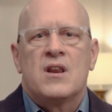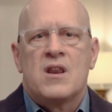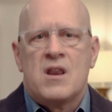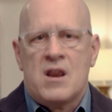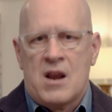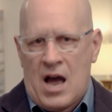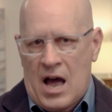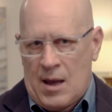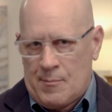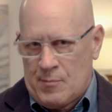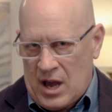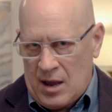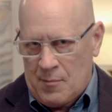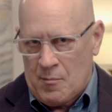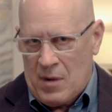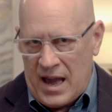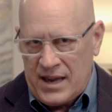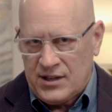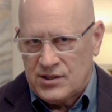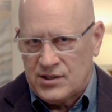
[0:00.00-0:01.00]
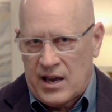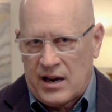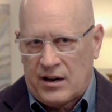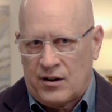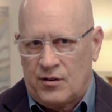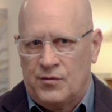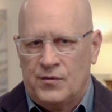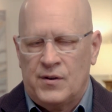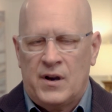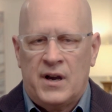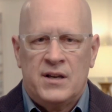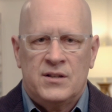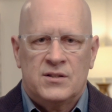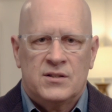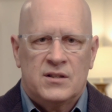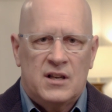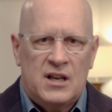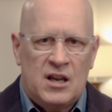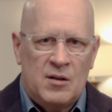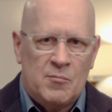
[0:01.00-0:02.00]
not by my
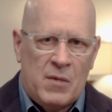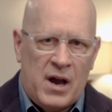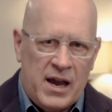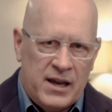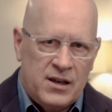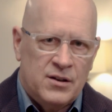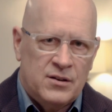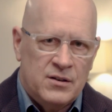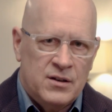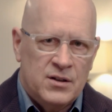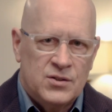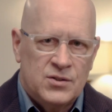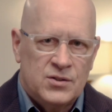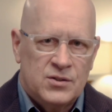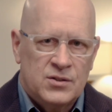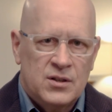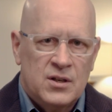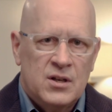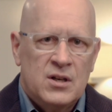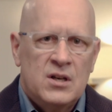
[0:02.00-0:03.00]
sacrifice and my goodness.